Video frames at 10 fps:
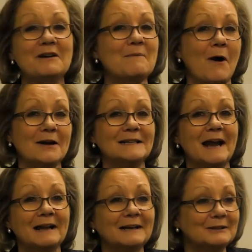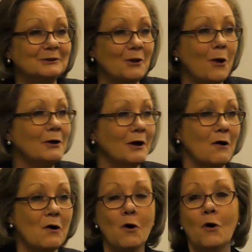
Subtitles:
we might take a little longer,